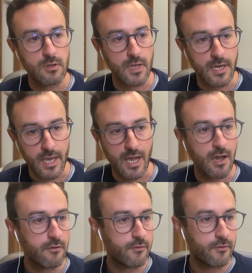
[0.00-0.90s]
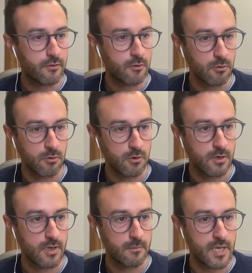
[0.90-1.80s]
that calf
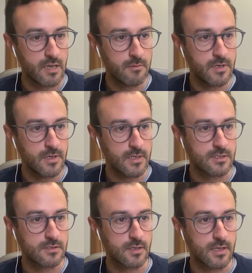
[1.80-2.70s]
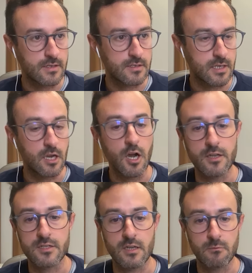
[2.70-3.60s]
or a baby, it's in
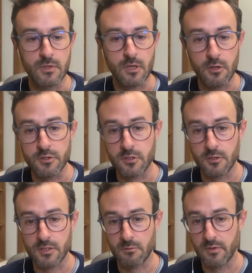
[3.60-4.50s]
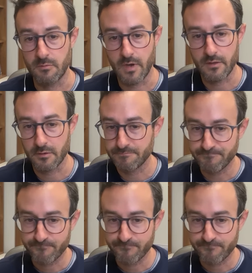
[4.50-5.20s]
contact with close contact with the mother,